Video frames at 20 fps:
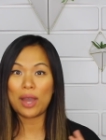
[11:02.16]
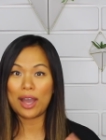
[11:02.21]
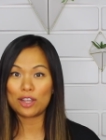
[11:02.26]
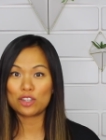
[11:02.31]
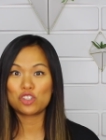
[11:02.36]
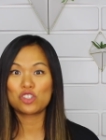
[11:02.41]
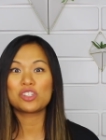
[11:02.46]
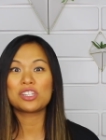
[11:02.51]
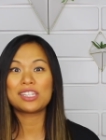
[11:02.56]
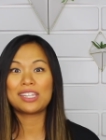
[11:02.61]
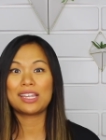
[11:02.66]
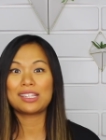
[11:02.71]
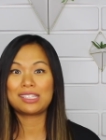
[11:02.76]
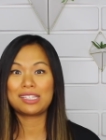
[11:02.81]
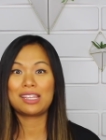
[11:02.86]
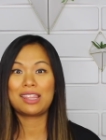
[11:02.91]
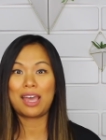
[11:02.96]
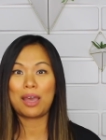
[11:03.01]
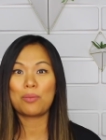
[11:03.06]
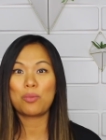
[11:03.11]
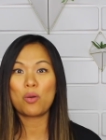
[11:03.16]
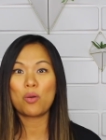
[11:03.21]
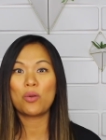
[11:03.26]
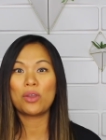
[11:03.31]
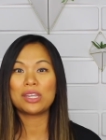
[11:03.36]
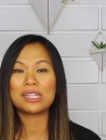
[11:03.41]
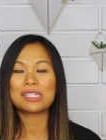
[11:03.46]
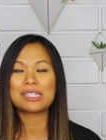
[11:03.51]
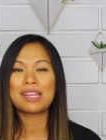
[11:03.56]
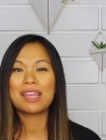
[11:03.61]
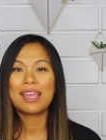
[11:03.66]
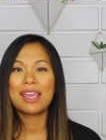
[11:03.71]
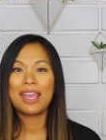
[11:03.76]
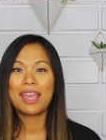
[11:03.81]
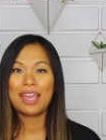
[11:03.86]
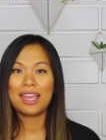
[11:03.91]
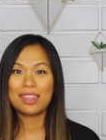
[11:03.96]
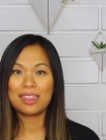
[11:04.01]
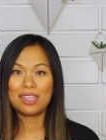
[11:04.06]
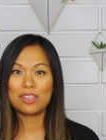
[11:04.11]
actually get to that point,
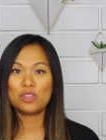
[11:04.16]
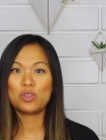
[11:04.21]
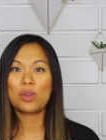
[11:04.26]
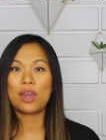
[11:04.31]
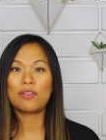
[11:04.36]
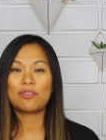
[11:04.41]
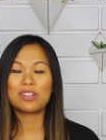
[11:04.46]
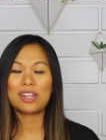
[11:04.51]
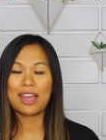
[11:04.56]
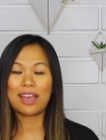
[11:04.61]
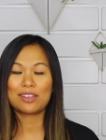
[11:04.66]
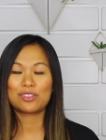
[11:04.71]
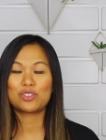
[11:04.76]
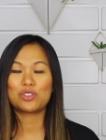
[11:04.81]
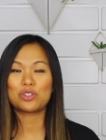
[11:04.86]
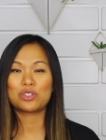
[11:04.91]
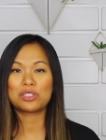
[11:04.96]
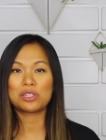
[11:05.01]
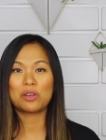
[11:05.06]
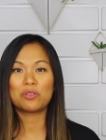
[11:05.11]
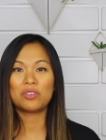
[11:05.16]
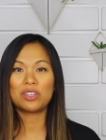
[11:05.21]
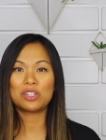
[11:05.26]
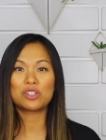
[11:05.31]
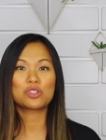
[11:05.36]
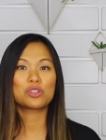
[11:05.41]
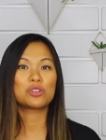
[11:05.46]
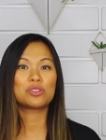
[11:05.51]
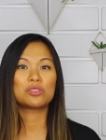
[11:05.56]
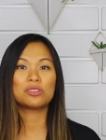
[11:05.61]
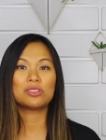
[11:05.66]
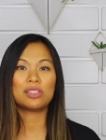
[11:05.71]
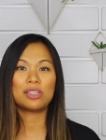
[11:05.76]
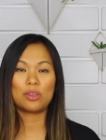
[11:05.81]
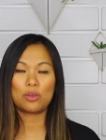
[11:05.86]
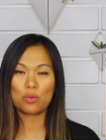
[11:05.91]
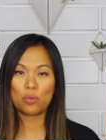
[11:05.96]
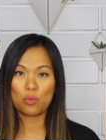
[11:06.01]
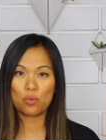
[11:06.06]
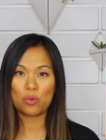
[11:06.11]
and then you have to ask yourself
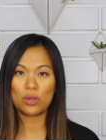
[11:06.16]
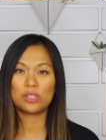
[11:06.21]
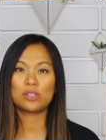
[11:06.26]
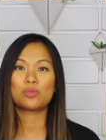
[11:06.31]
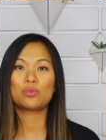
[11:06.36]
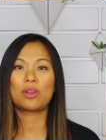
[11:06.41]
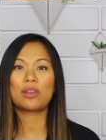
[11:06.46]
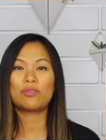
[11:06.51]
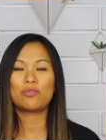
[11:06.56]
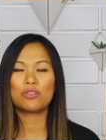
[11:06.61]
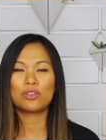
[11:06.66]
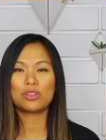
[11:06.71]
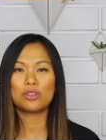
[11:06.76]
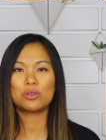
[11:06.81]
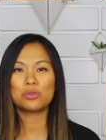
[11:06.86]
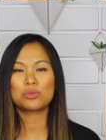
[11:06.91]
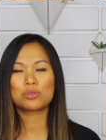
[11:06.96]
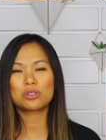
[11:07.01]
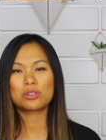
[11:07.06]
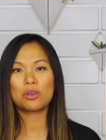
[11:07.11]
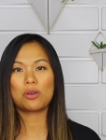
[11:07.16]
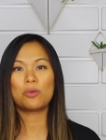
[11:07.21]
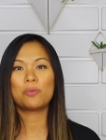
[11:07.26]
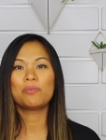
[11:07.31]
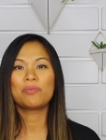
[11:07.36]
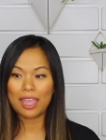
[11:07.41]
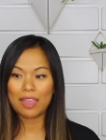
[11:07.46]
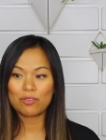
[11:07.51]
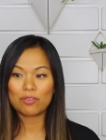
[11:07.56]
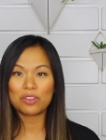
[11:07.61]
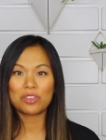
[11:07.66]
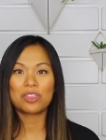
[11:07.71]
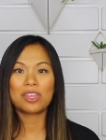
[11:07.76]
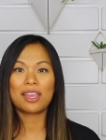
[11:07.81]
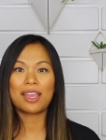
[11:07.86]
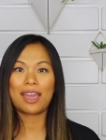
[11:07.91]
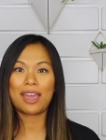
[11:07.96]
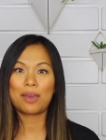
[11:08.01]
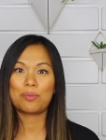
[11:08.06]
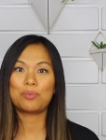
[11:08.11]
internally what's right for you. So
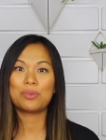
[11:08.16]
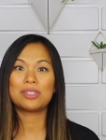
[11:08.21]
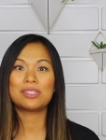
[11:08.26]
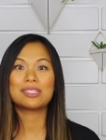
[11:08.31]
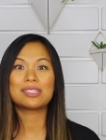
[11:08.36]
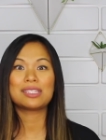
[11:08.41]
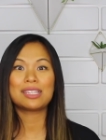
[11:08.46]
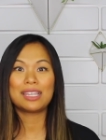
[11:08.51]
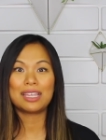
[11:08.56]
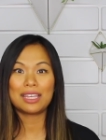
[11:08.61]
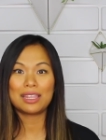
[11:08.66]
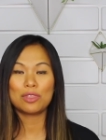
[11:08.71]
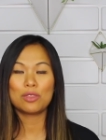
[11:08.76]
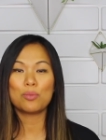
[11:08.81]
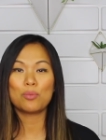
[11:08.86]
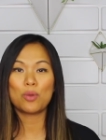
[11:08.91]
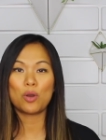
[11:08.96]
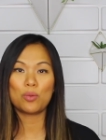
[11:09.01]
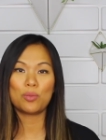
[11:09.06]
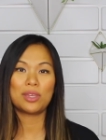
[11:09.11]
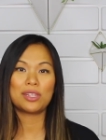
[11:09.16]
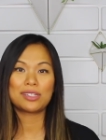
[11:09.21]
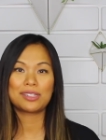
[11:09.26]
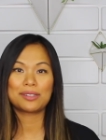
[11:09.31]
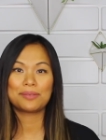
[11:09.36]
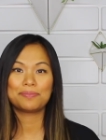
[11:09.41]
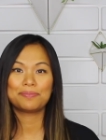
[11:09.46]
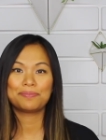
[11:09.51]
everything happens in the moment.